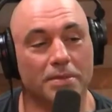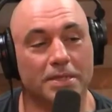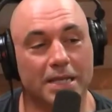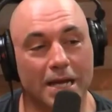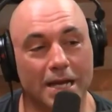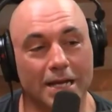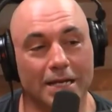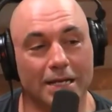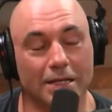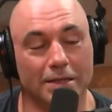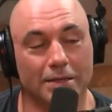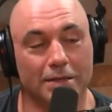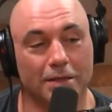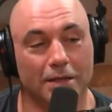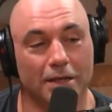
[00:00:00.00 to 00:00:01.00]
I'm saying
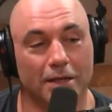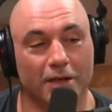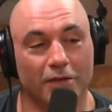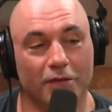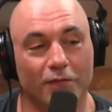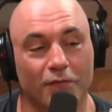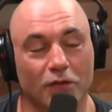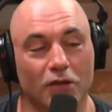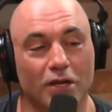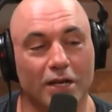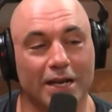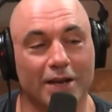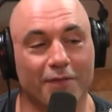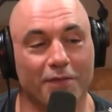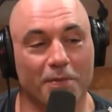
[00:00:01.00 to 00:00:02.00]
is, if you look
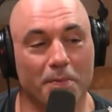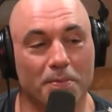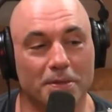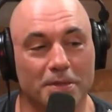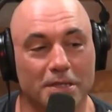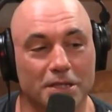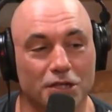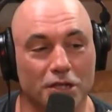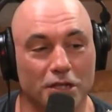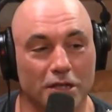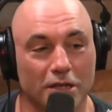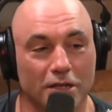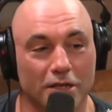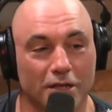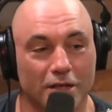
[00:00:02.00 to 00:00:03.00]
at it from the position